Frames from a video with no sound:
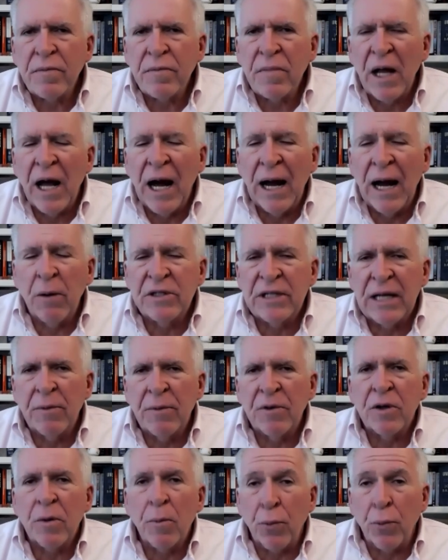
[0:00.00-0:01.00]
I was
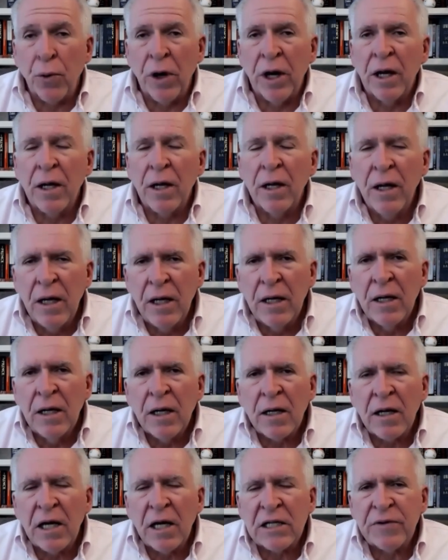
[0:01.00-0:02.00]
able to bring
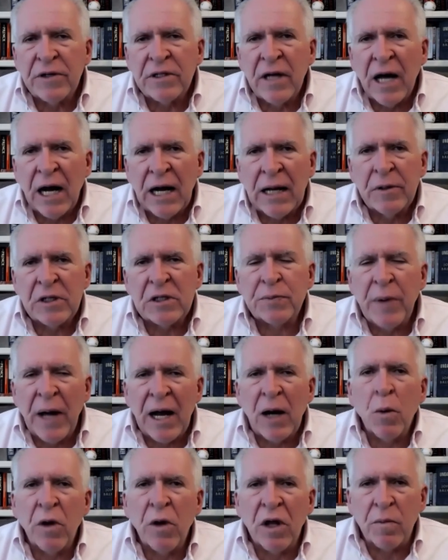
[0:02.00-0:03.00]
classified documents
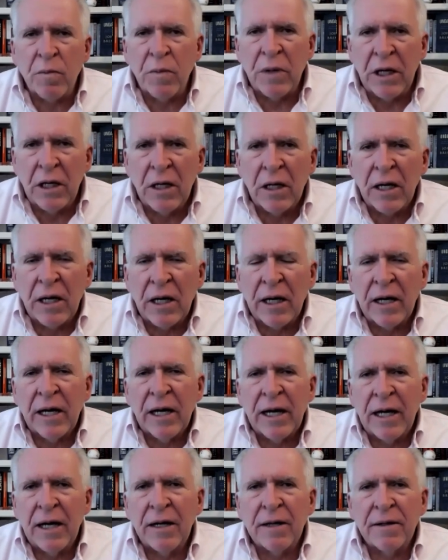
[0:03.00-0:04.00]
back with me. I
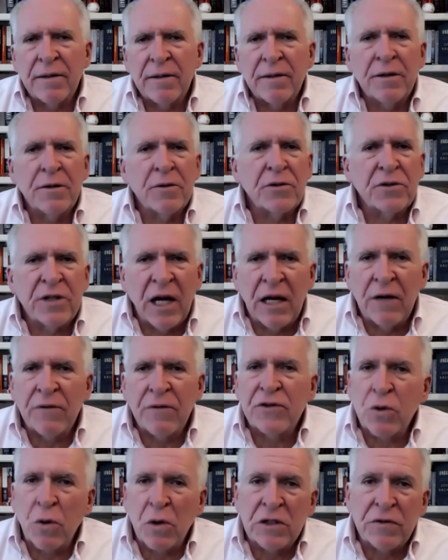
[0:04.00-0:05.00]
had, safe
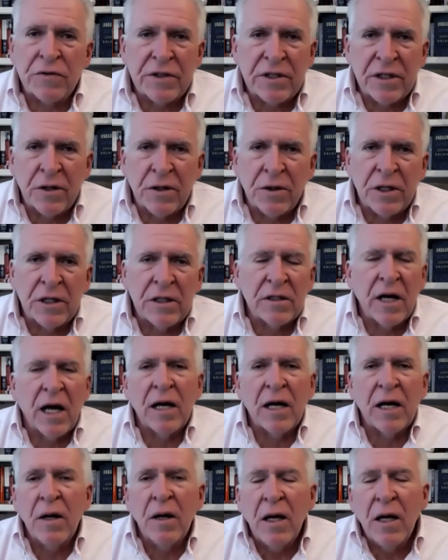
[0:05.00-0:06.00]
storage facilities. I
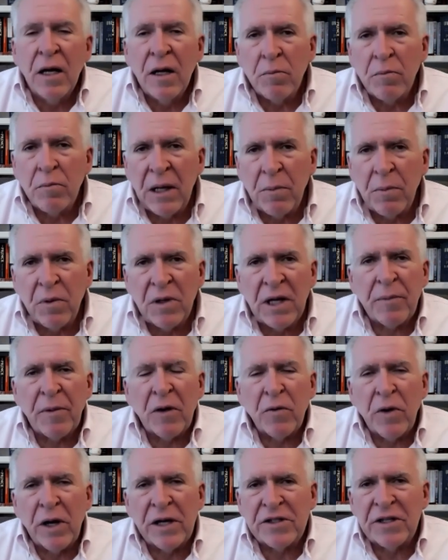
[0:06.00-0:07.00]
had people at my
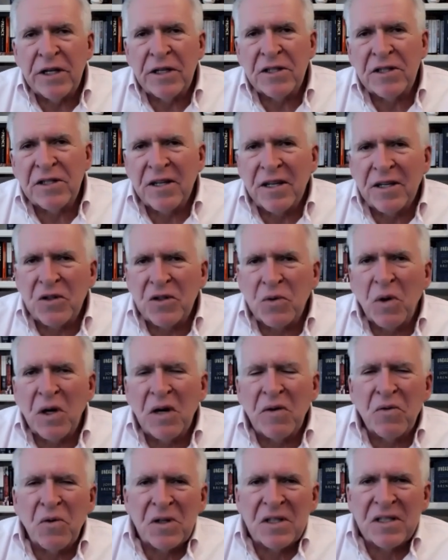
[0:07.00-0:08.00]
residence
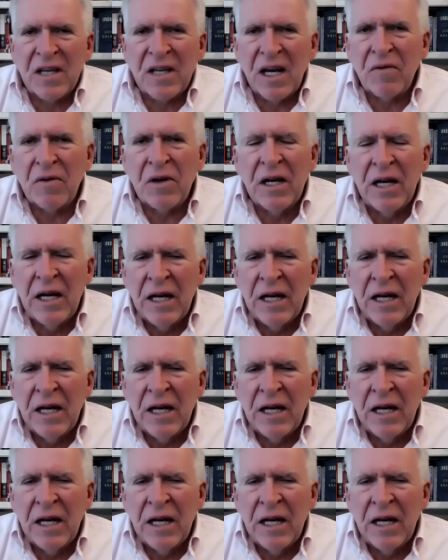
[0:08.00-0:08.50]
24/7.